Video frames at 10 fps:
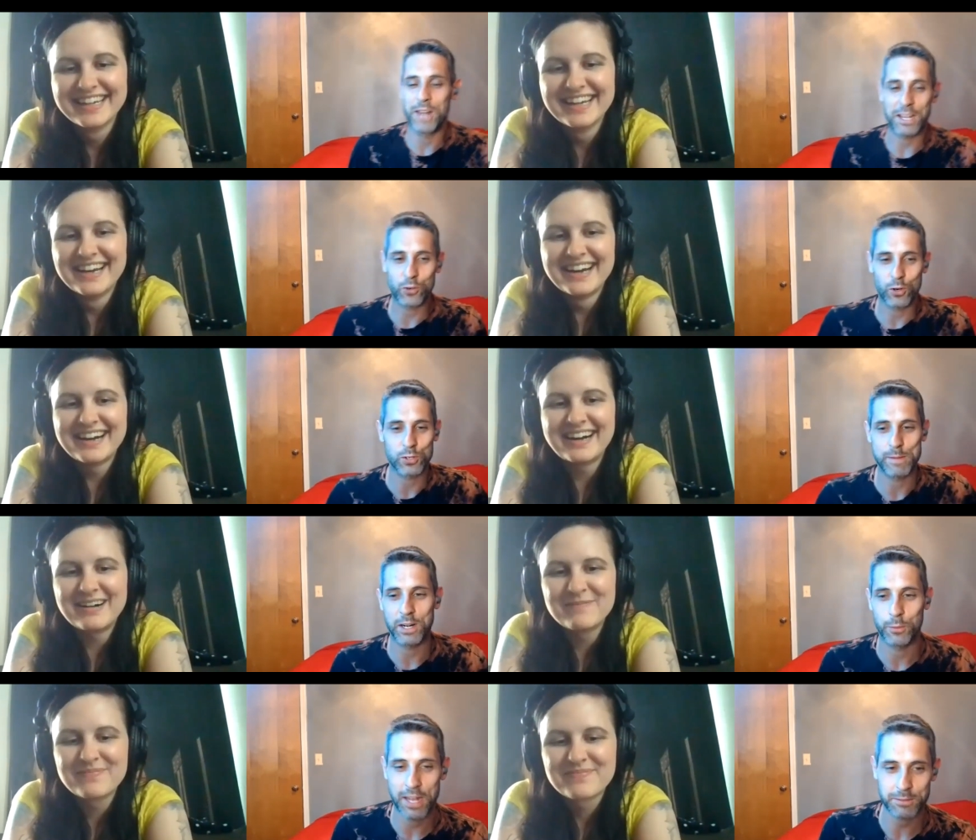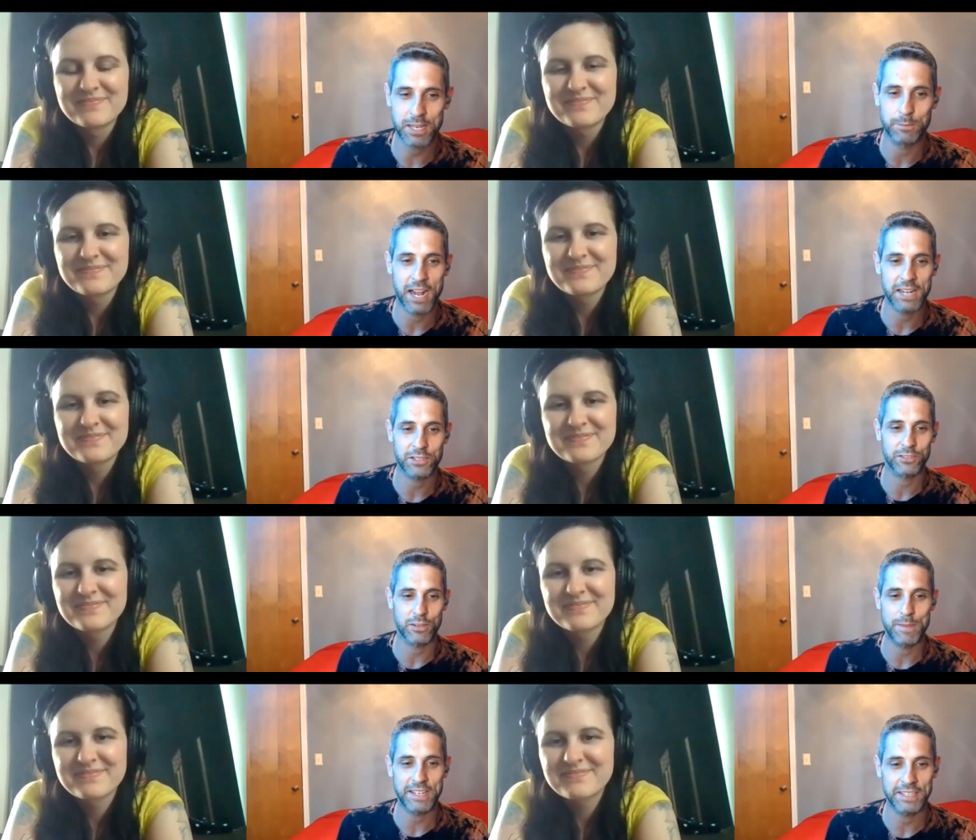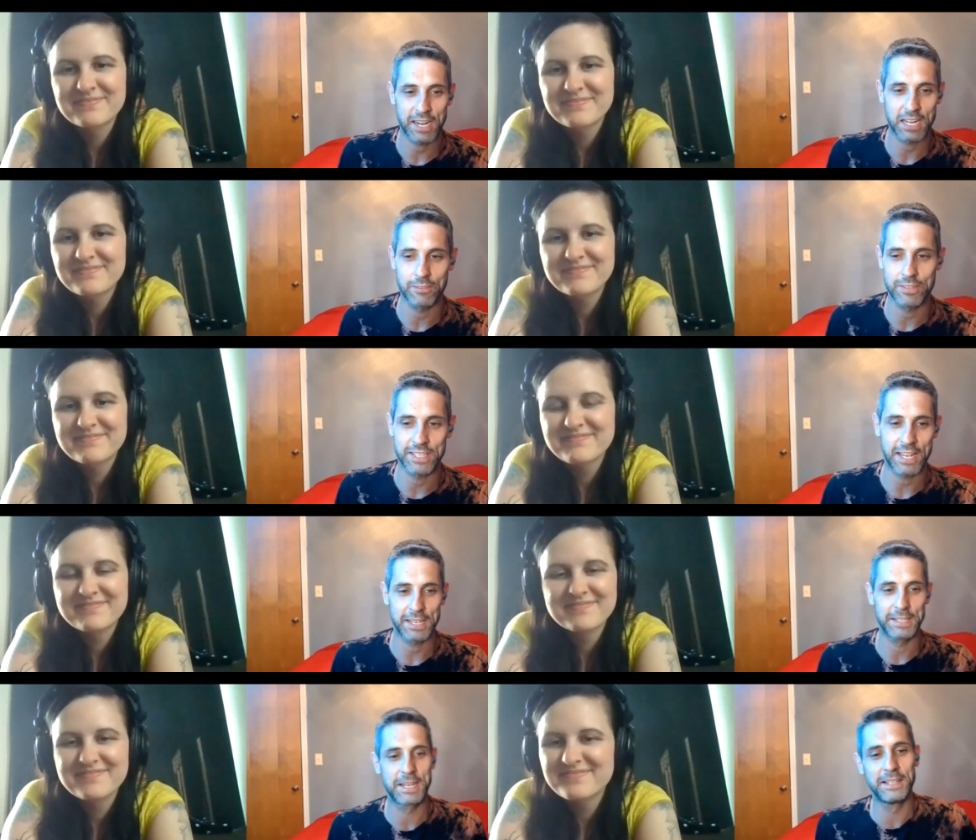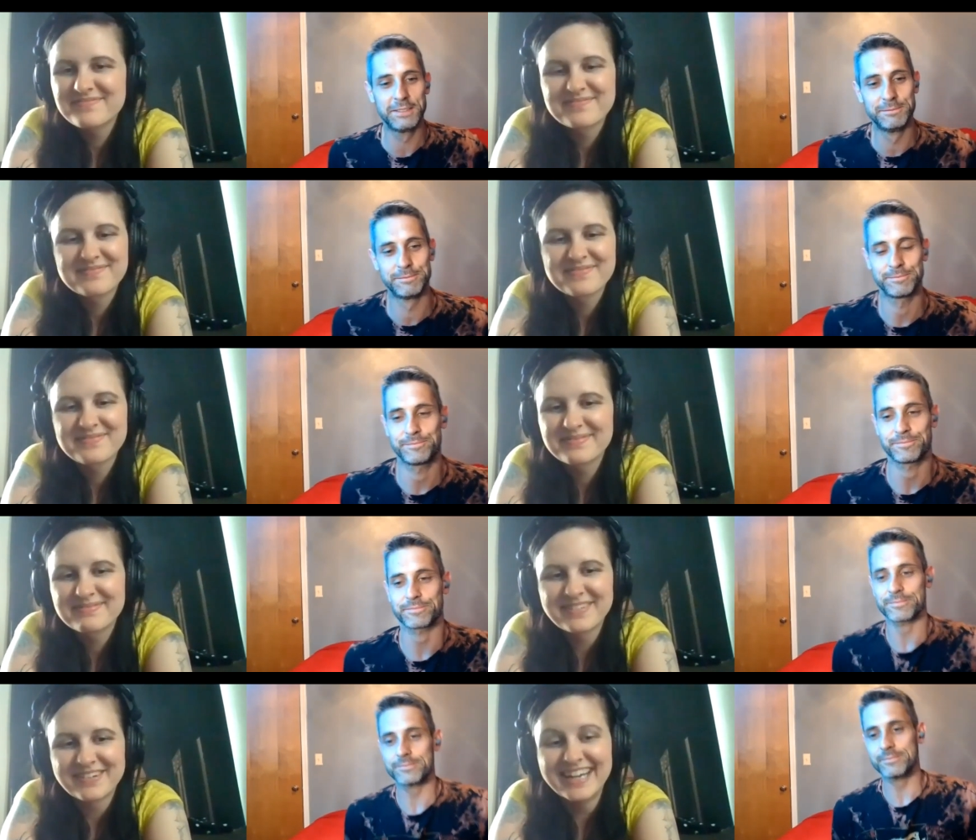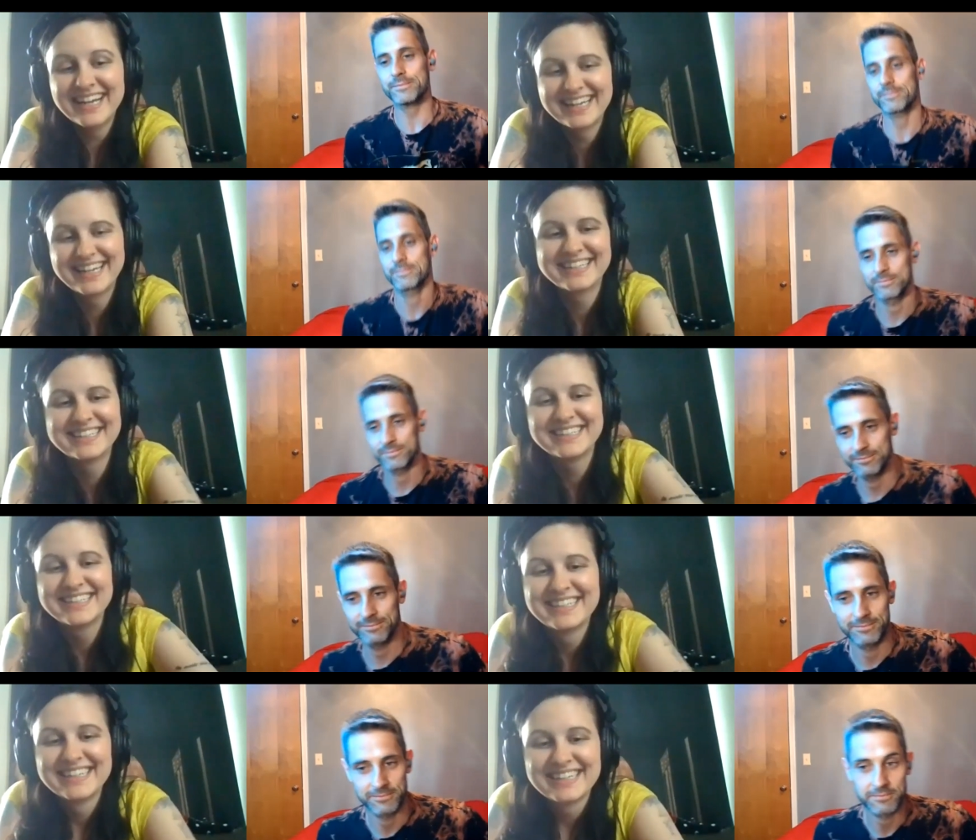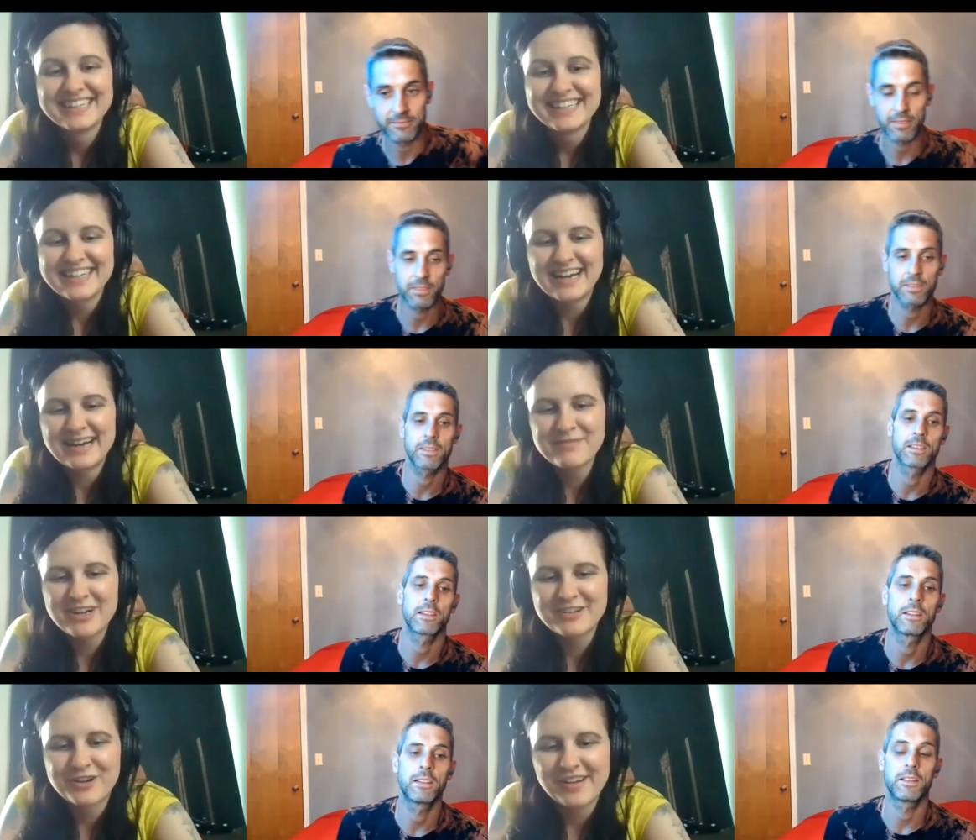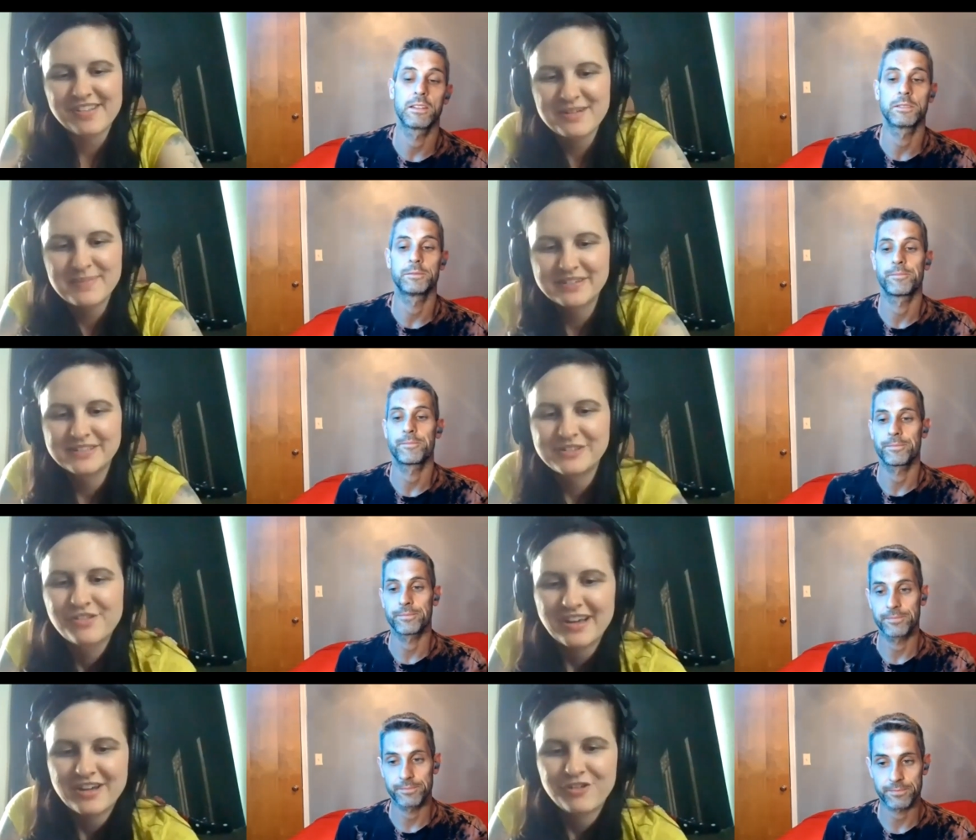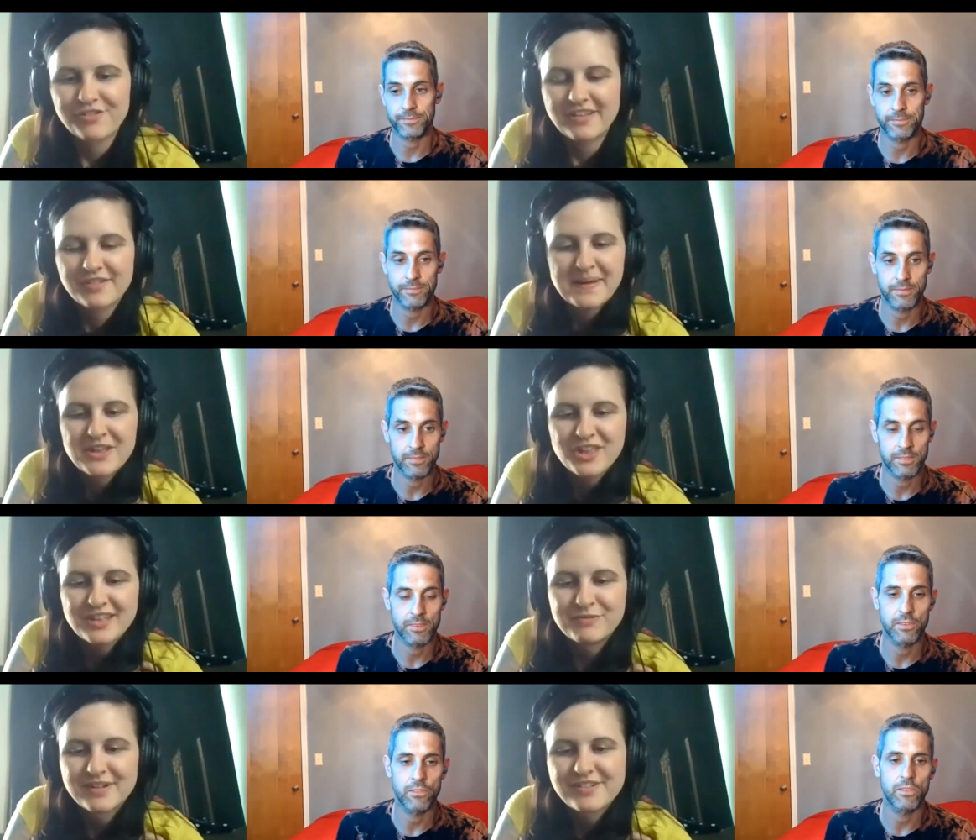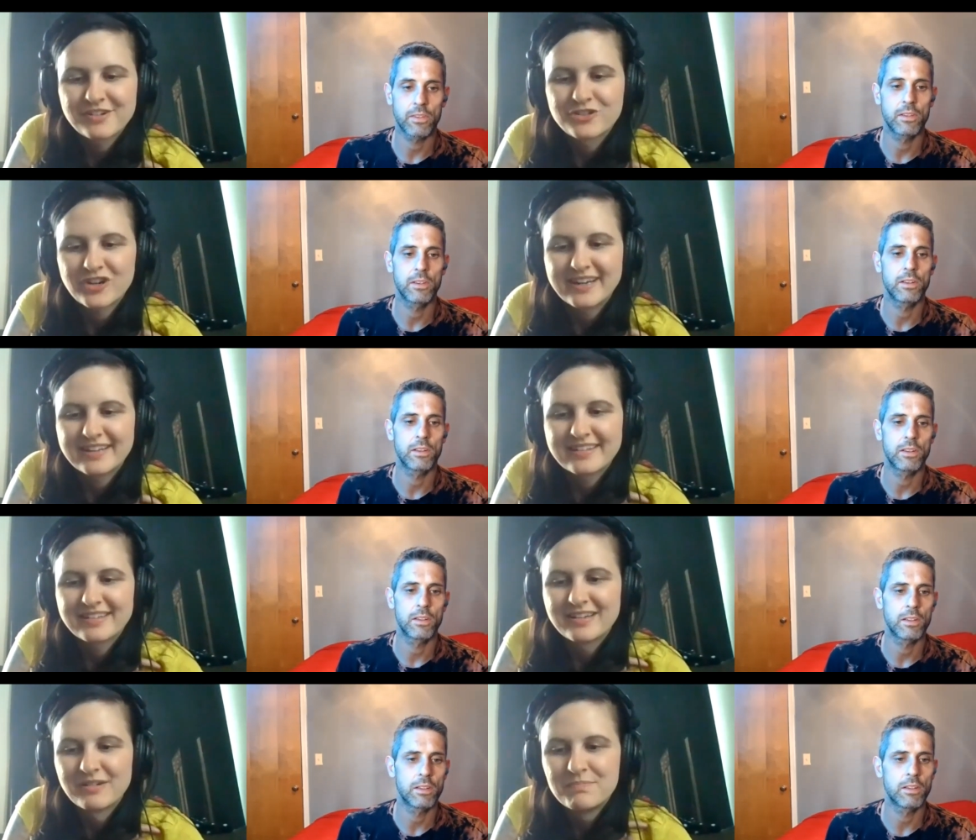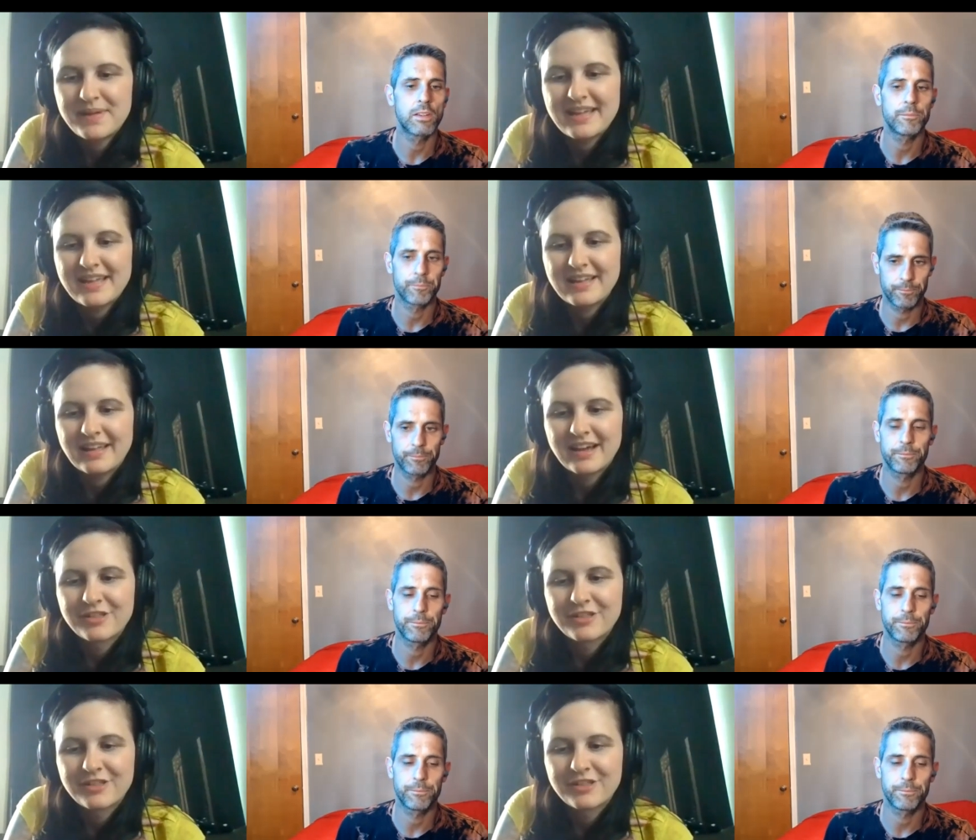Speaker 1: We're not George Romero. Um, We're not subconsciously making Night of Living Dead.
Speaker 2: You're yeah, I'm not crazy about new slashers, especially the ones that are trying to be a